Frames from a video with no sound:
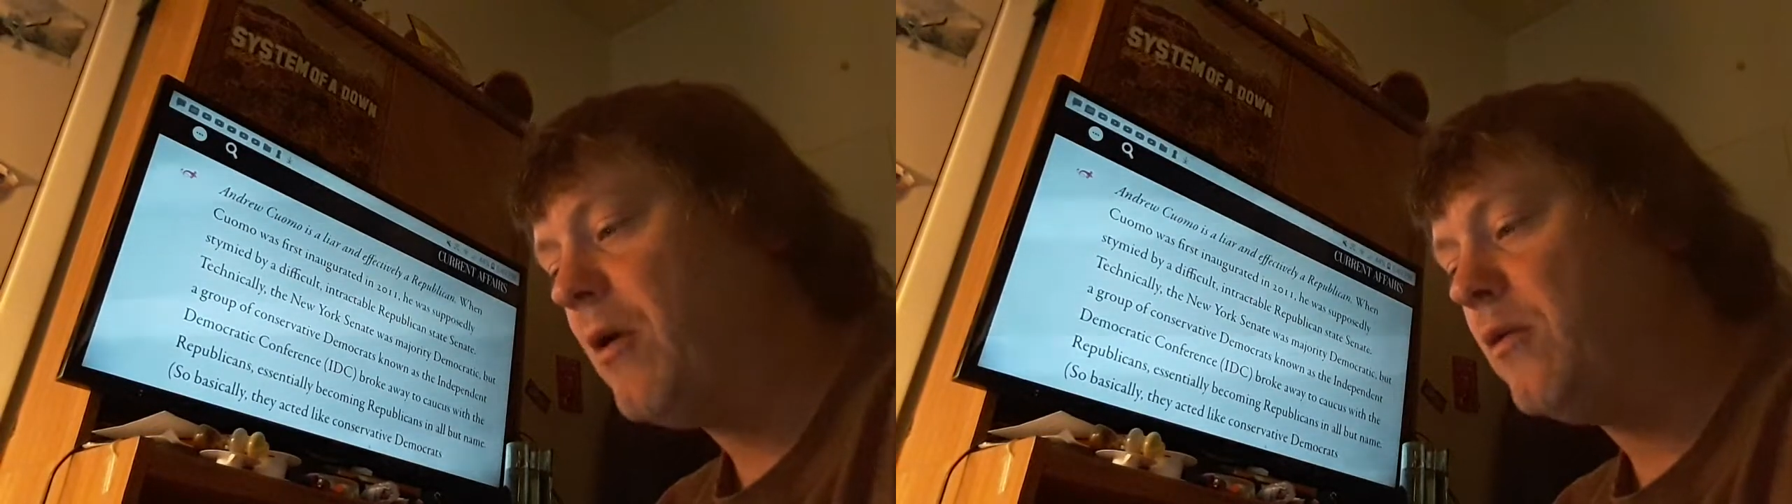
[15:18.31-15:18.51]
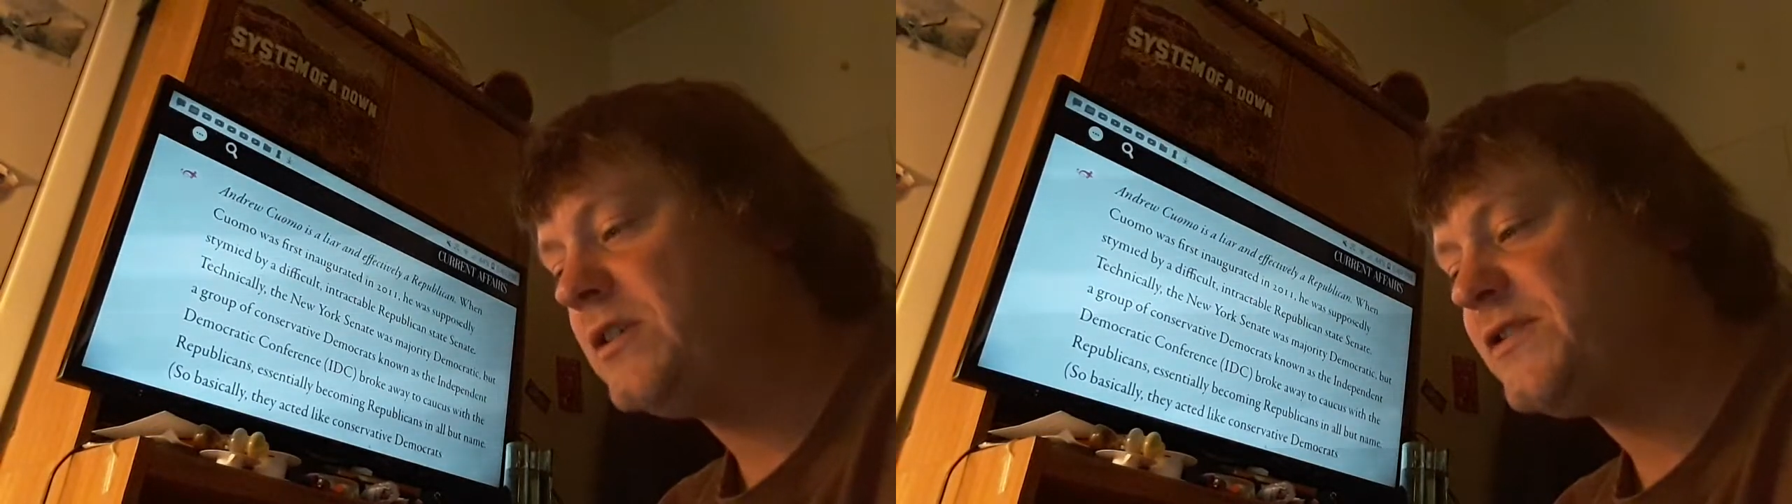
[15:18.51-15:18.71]

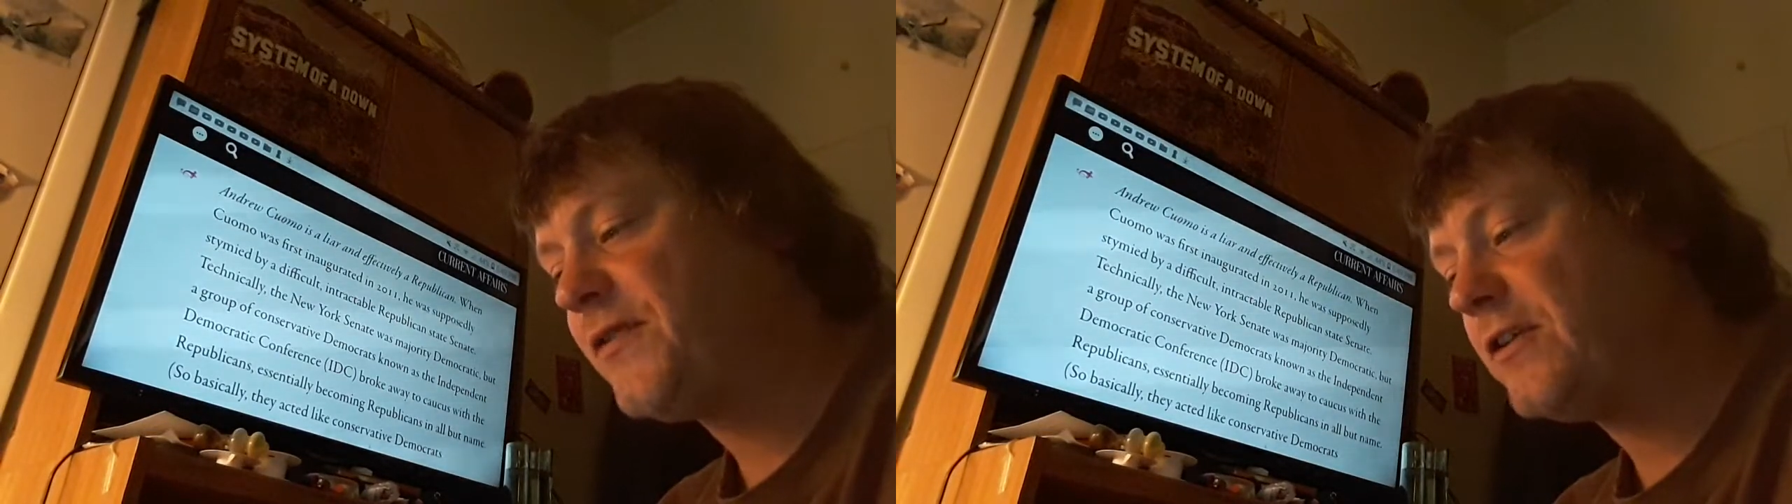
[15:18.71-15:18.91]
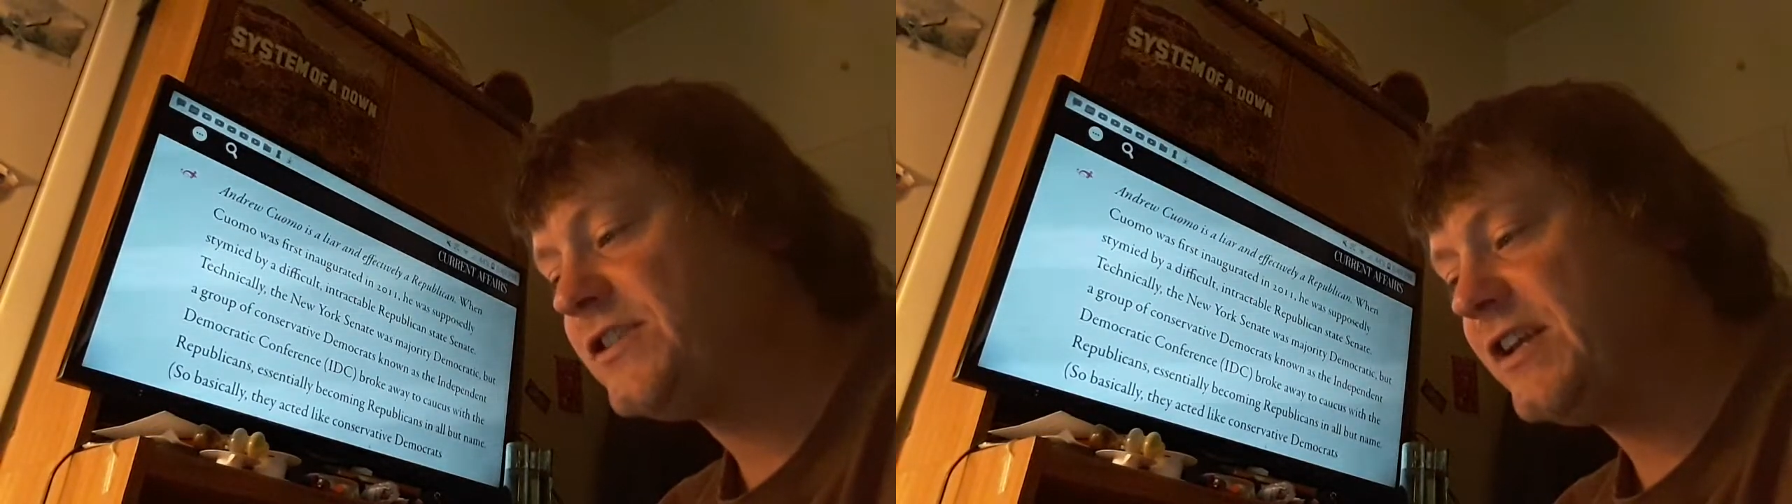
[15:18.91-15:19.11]
was
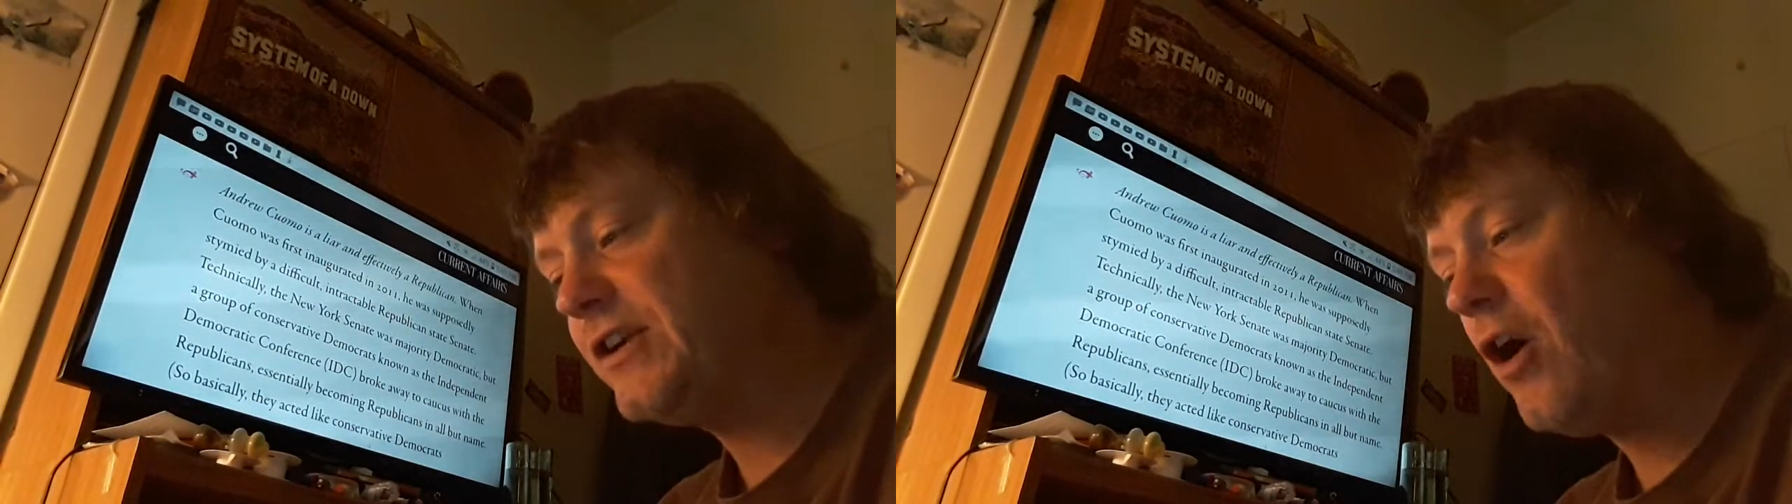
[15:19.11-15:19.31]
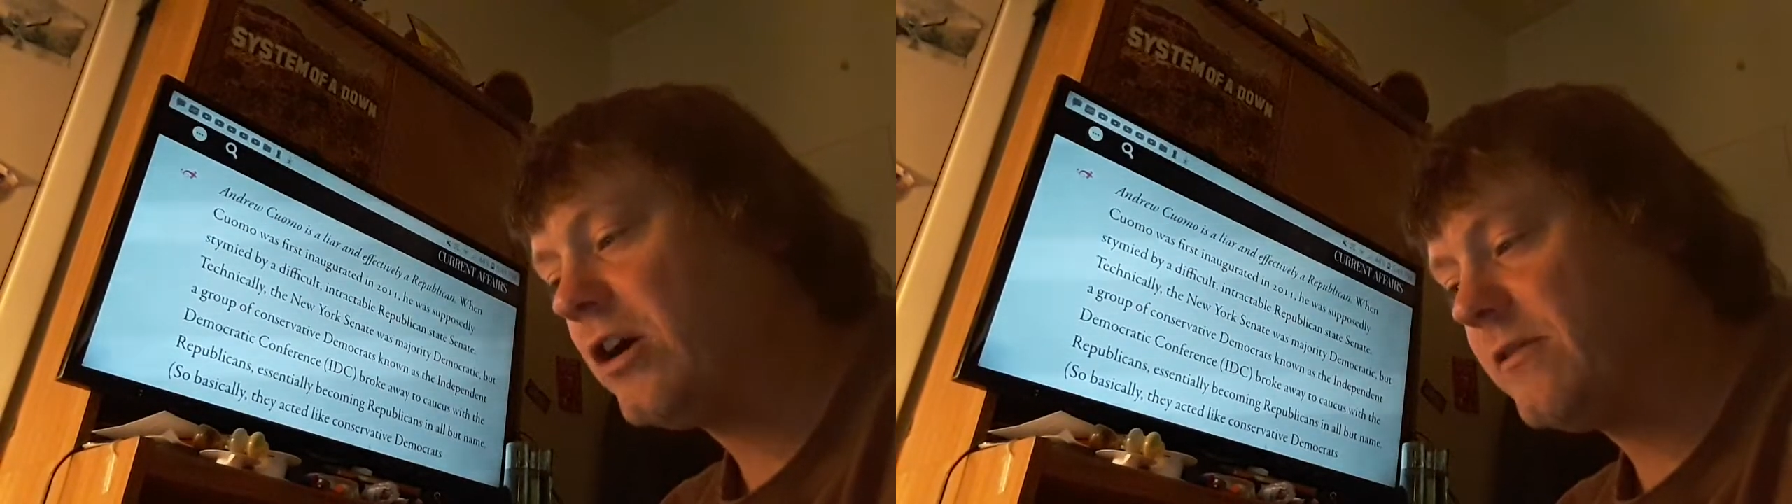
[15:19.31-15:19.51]
first
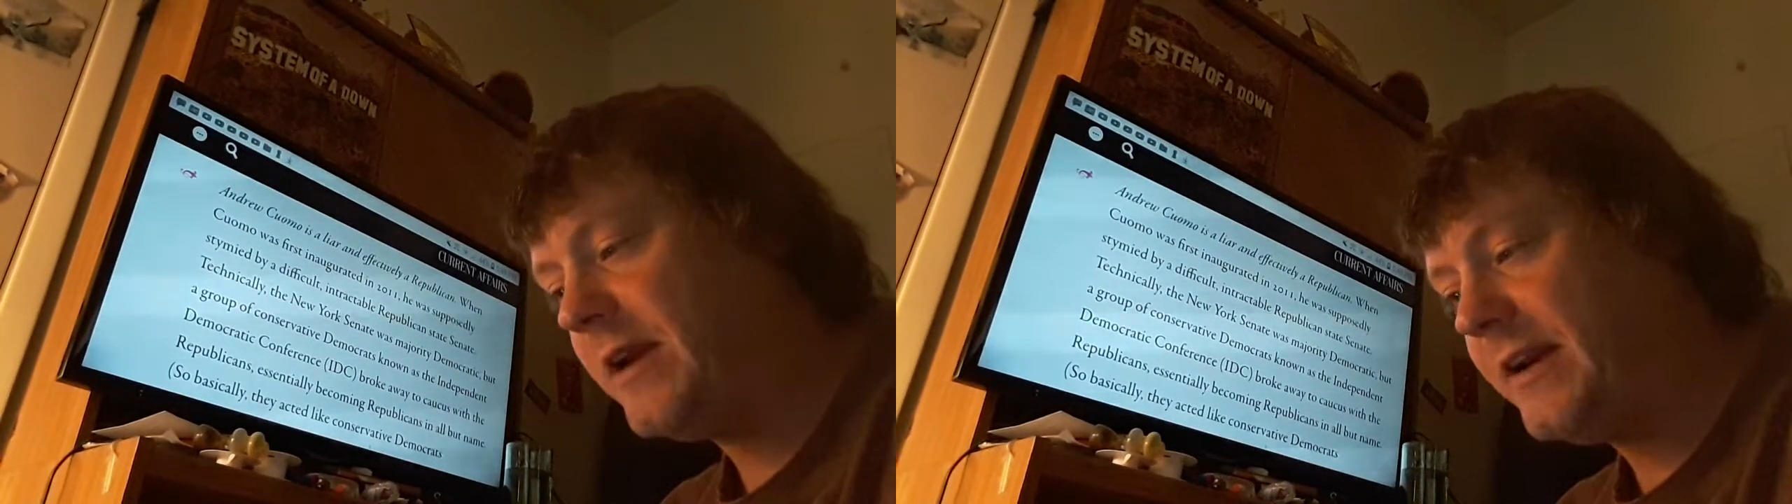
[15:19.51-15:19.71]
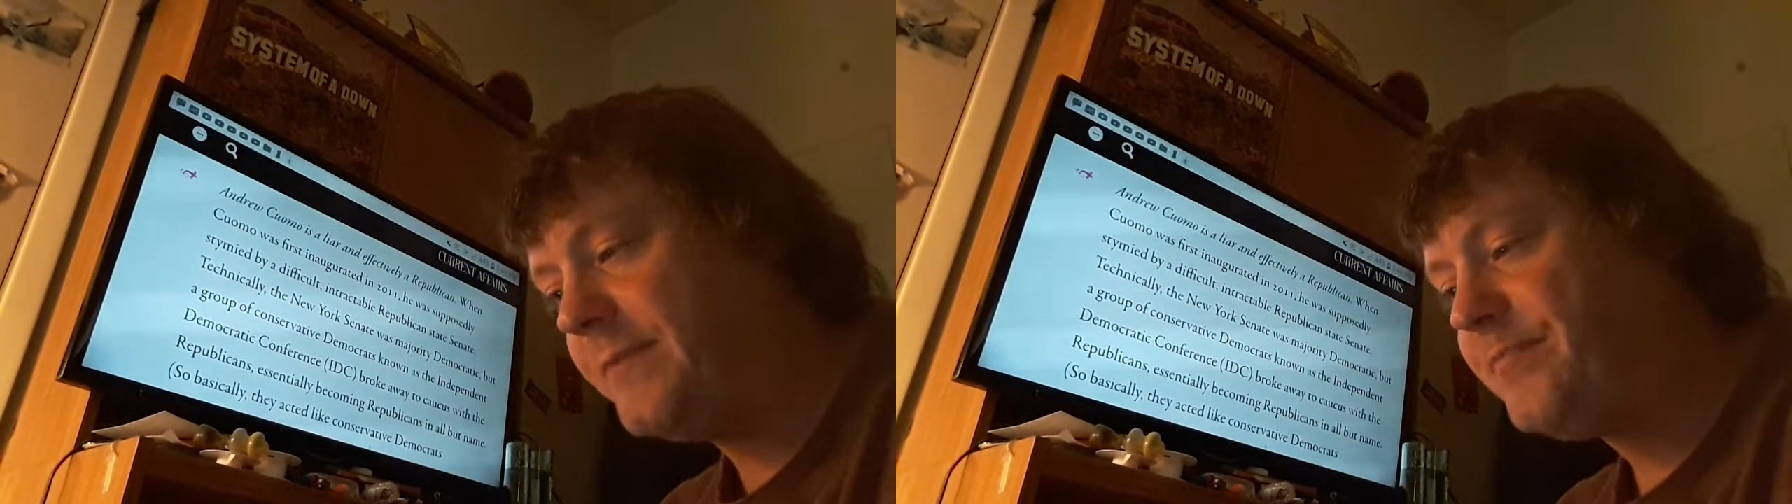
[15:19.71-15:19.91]

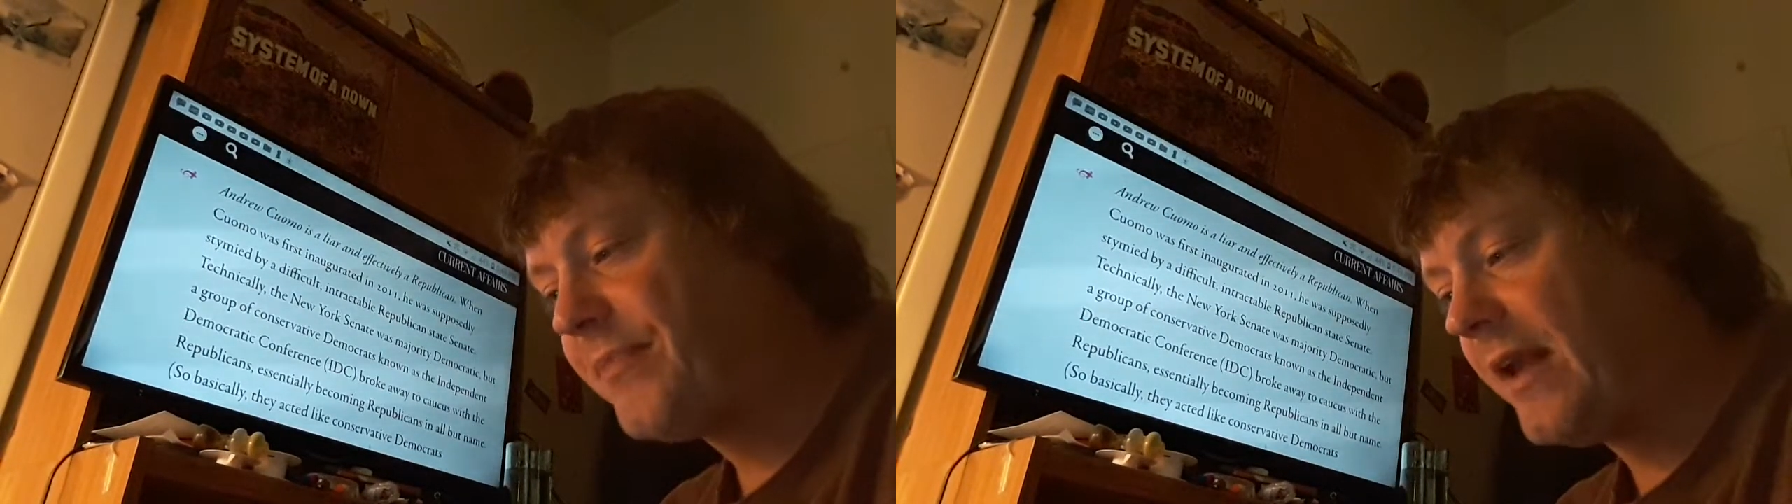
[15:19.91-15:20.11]
inaugurated